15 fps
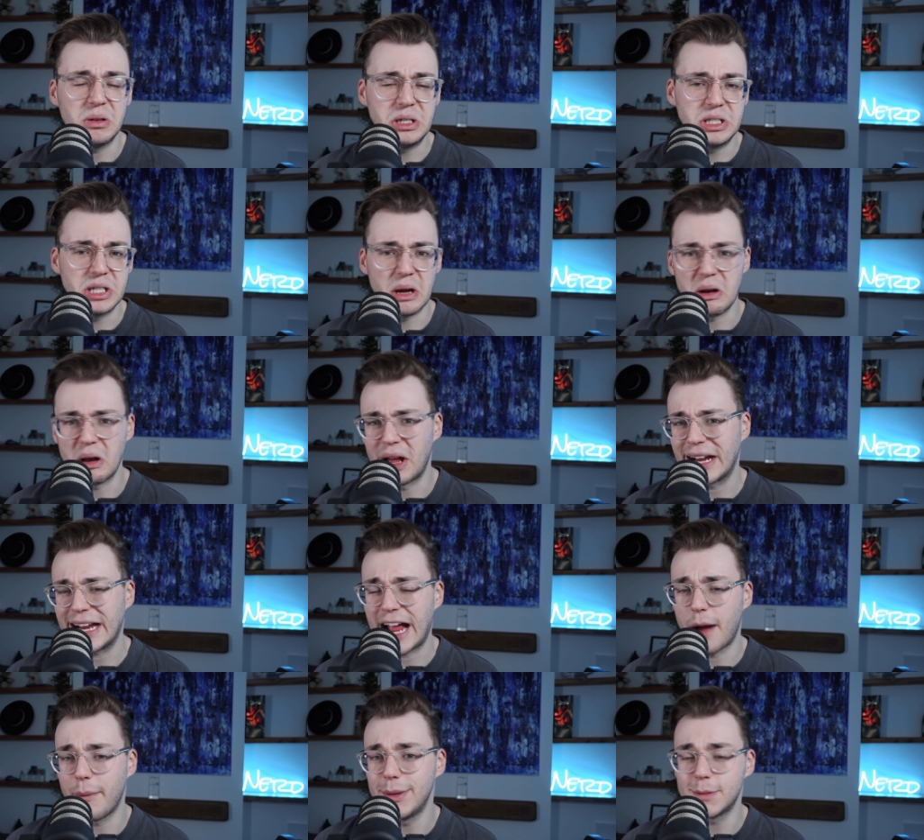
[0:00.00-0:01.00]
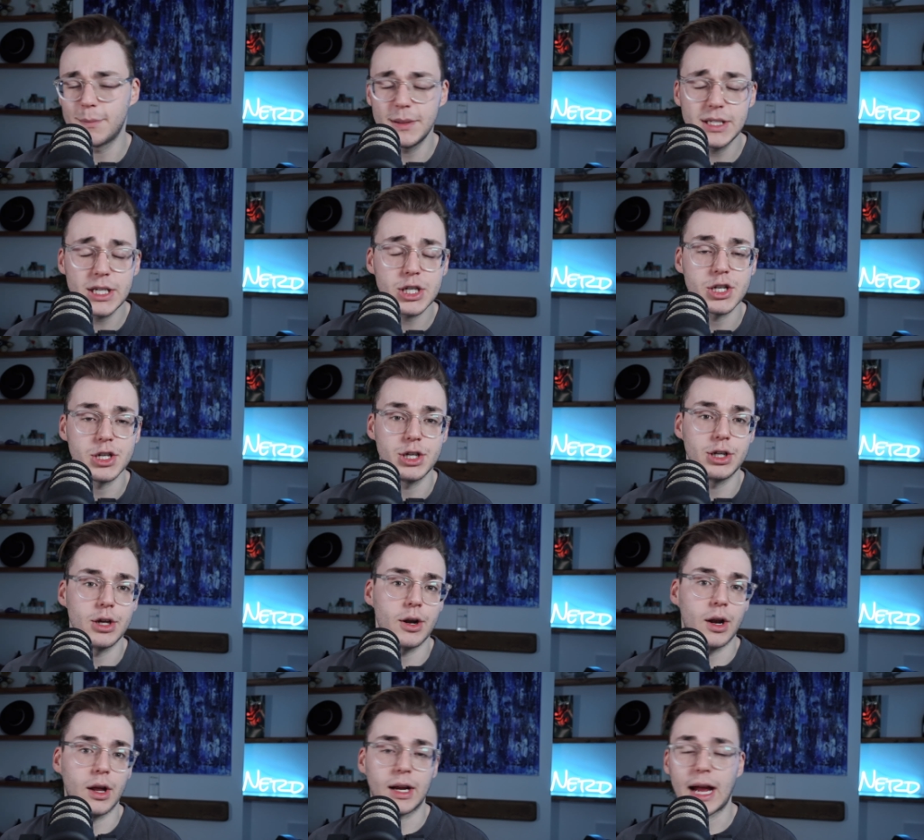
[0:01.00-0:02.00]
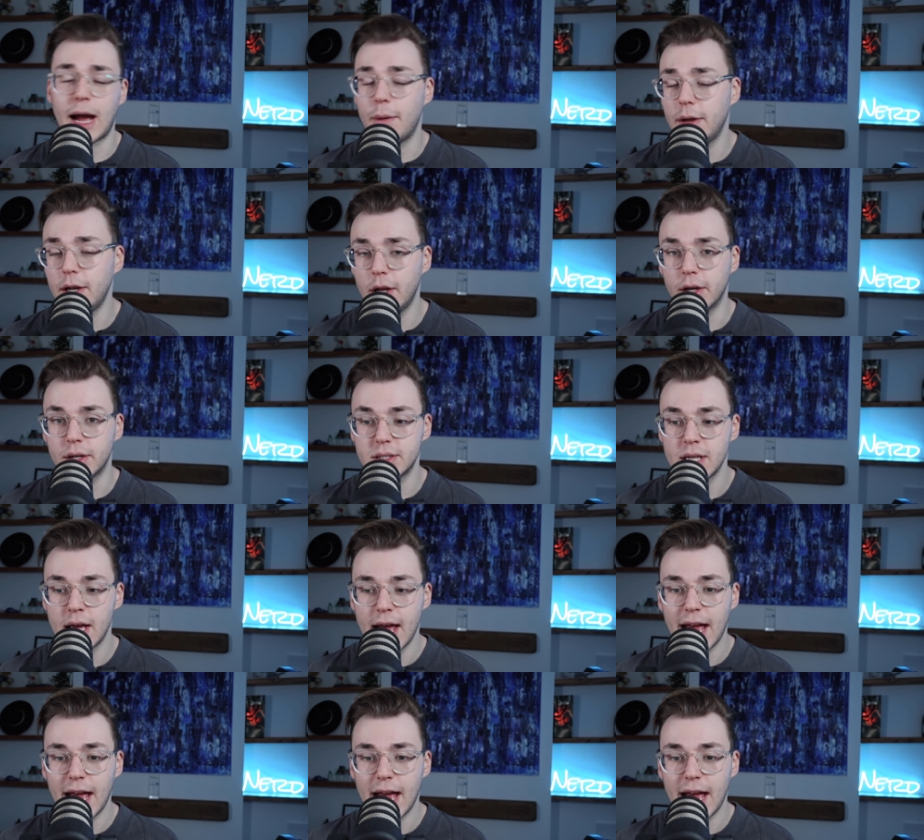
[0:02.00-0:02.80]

you don't like how it's positioned, you don't like how it looks.